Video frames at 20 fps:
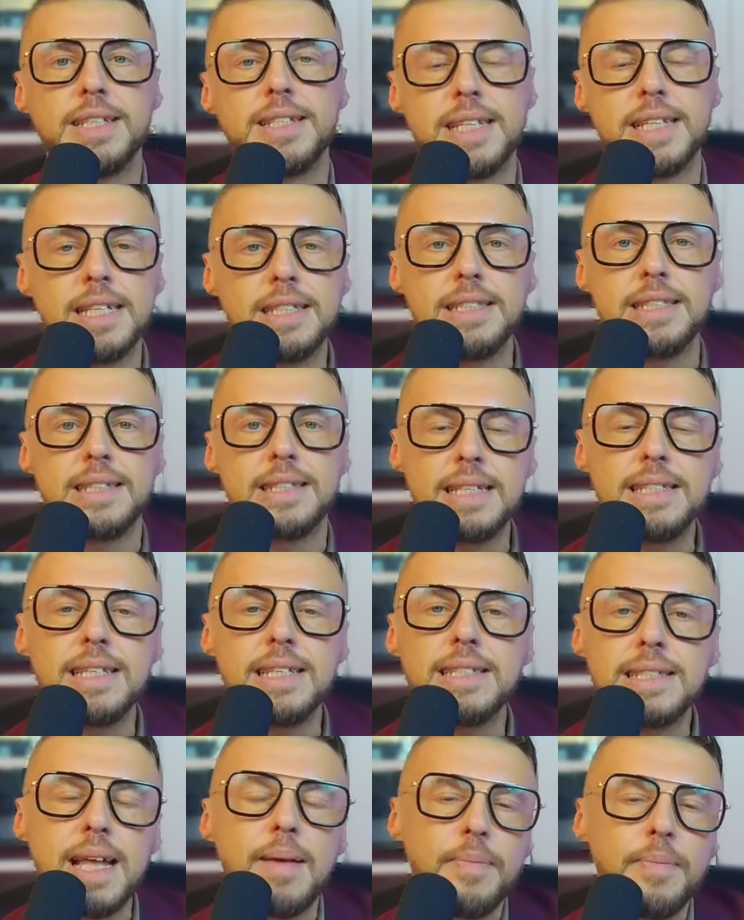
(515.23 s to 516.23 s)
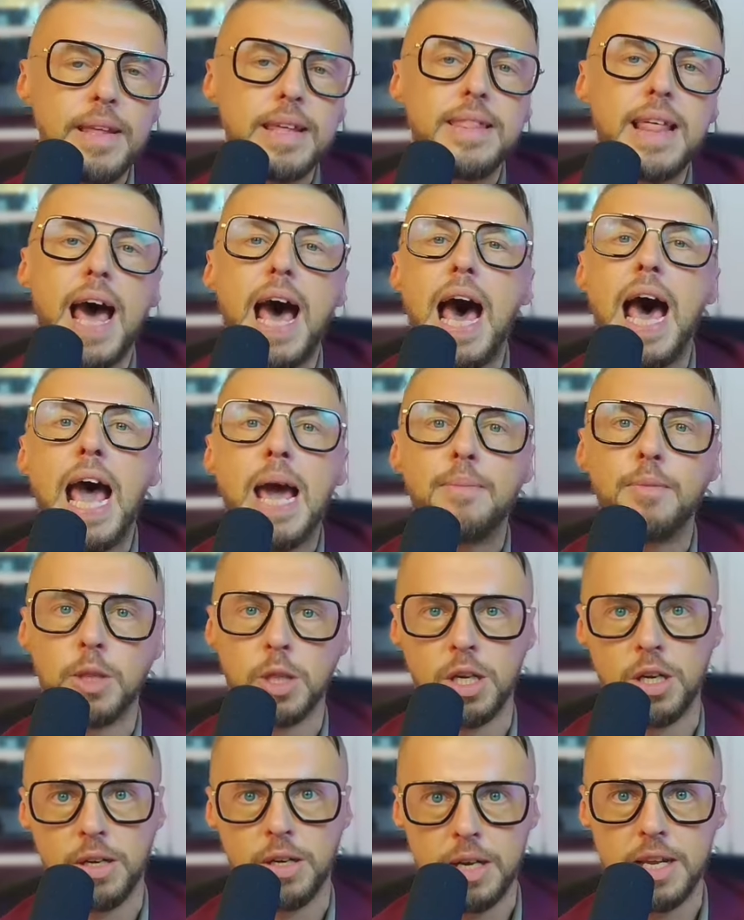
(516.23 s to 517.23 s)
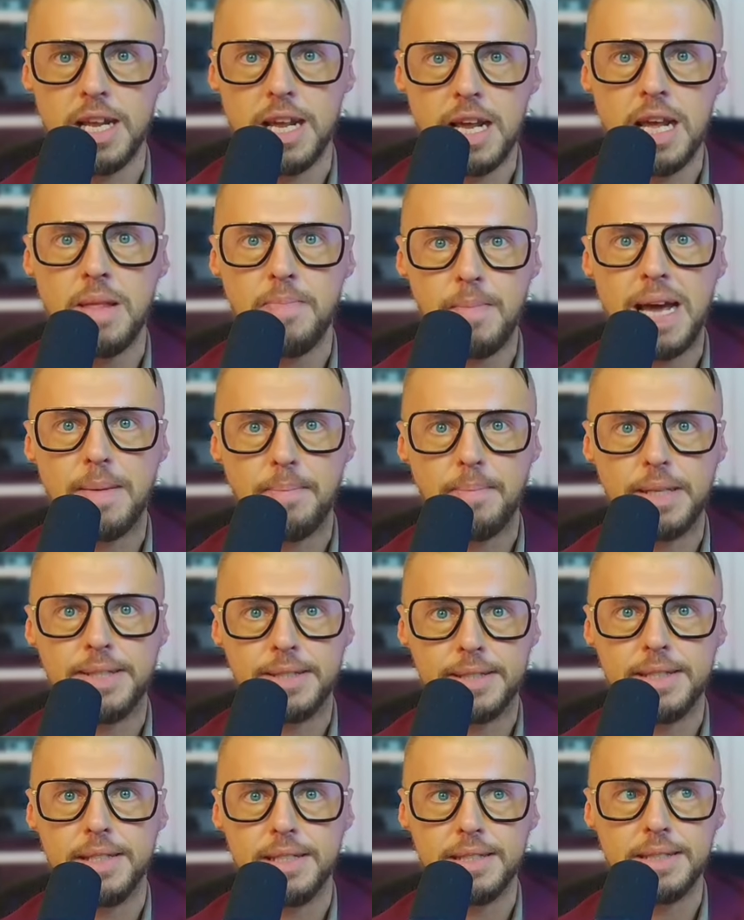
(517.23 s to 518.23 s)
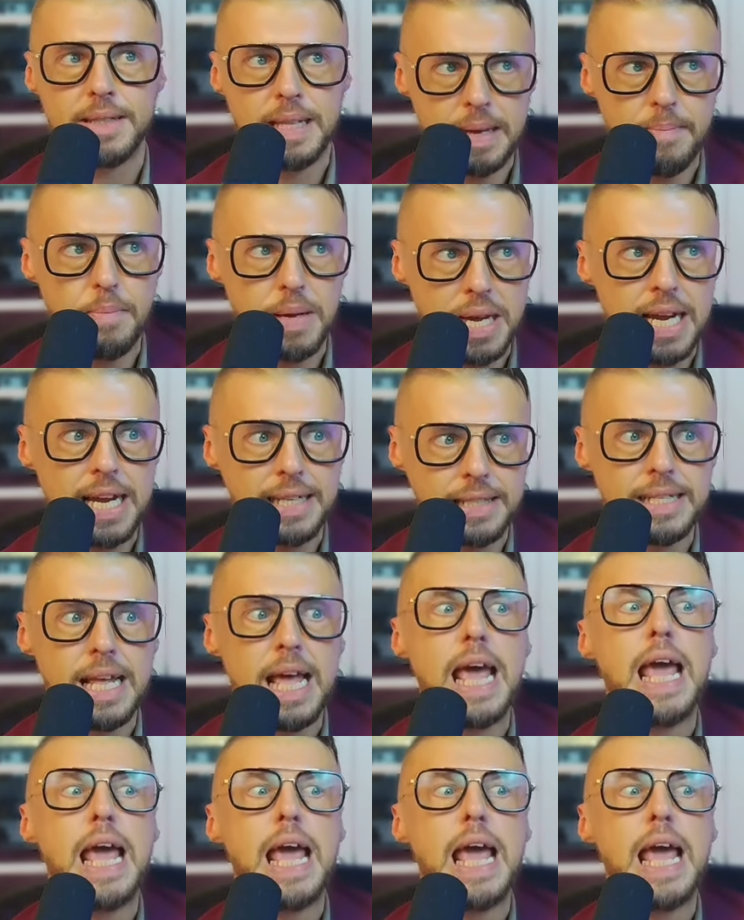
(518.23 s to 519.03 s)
This this is something that I'm learning in my business that because